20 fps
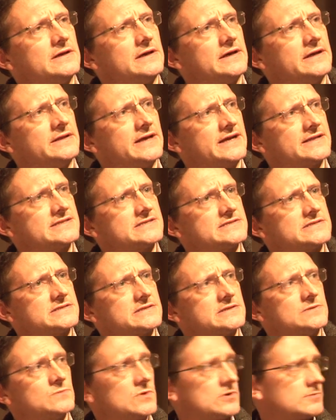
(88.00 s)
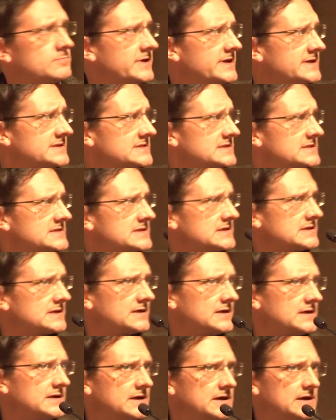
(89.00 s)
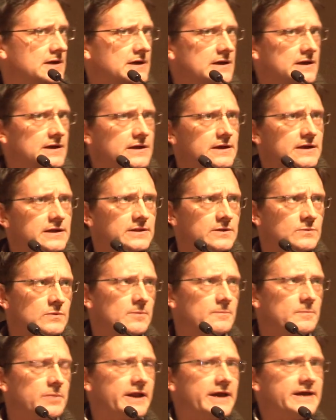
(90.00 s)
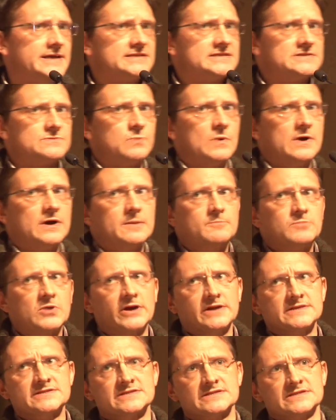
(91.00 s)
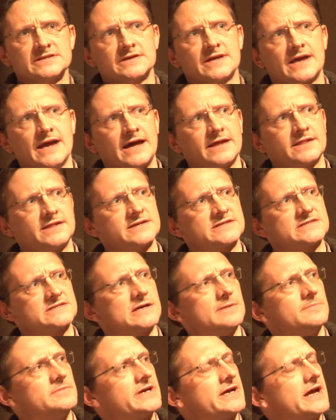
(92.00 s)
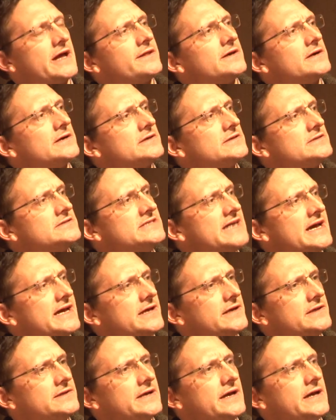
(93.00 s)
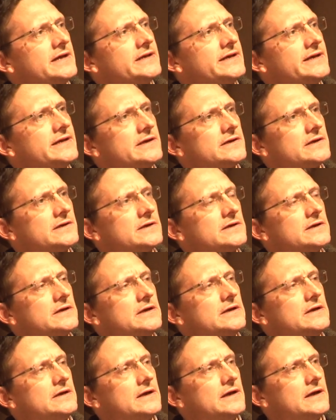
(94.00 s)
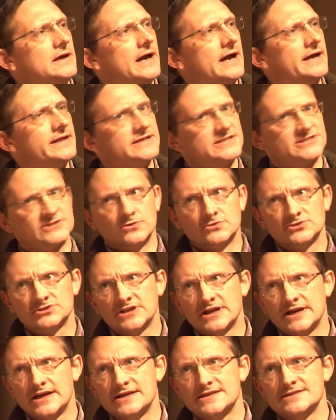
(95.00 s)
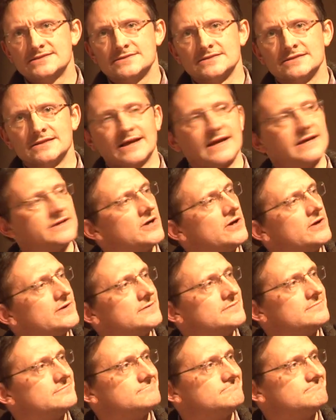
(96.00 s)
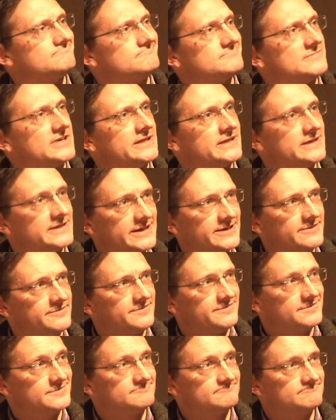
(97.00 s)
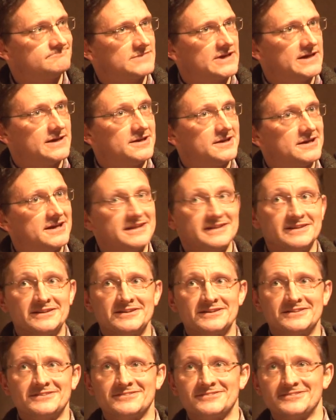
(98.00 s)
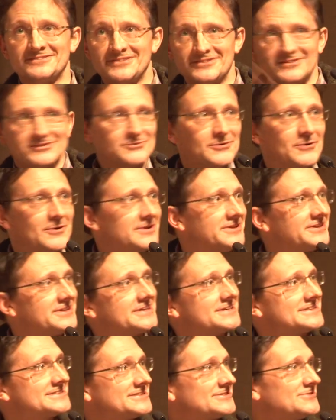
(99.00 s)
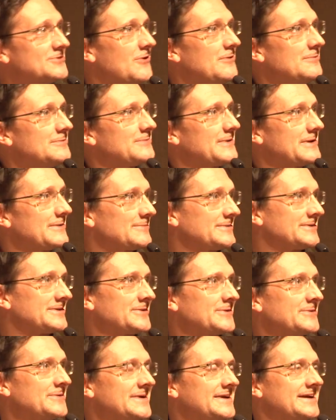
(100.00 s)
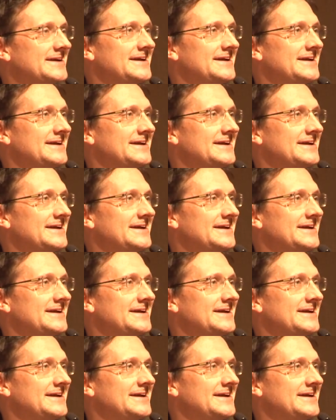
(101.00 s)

and that's the workplaces. The one place where Protestants and Catholics come together day and daily, and they socialize, and they get on, and they live, and do all the things that normal people do.